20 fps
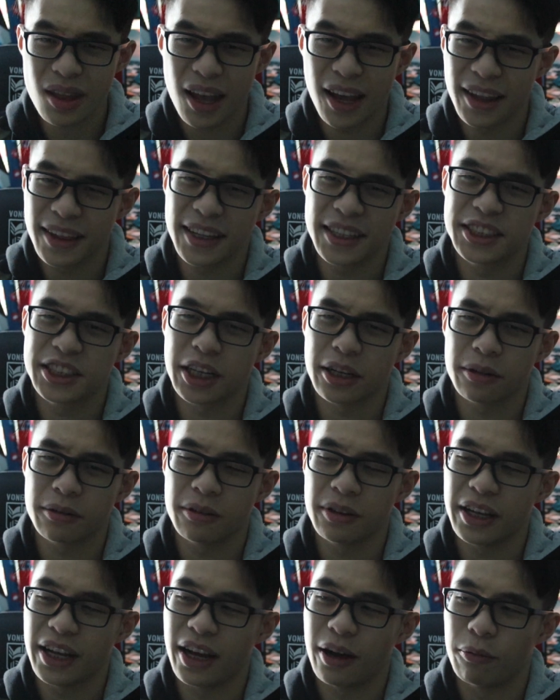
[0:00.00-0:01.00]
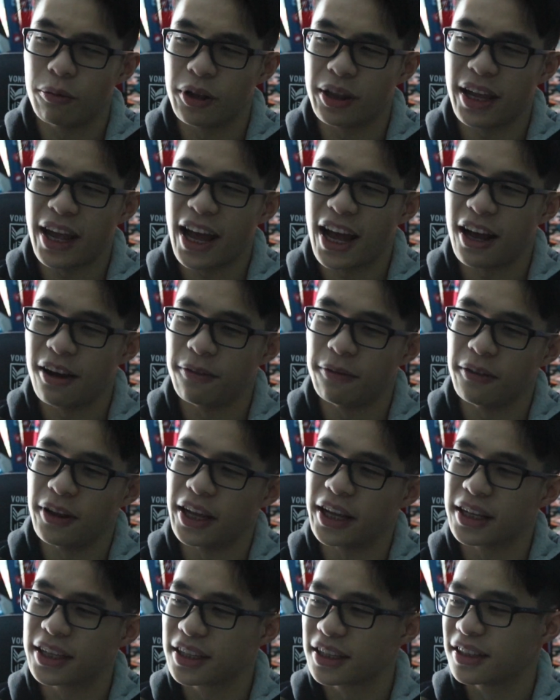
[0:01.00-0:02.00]
I think generally I wouldn't have
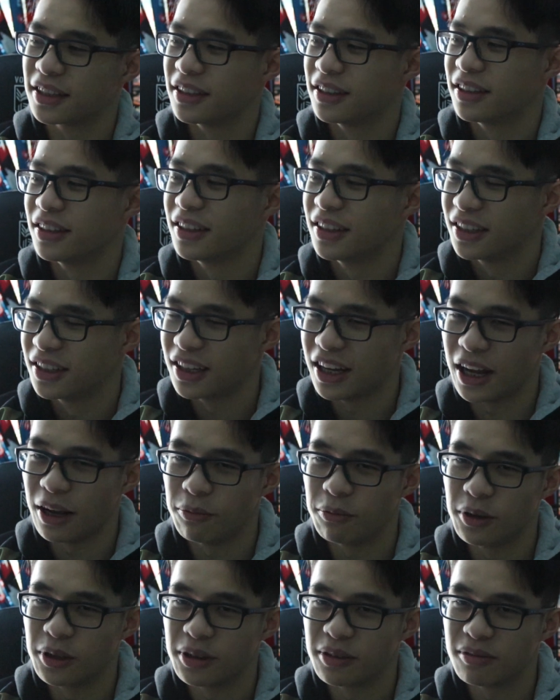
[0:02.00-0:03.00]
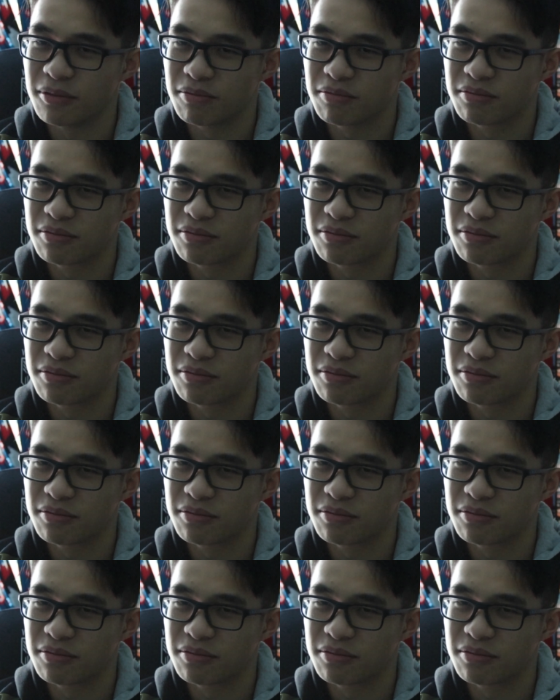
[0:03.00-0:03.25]
like, I wouldn't.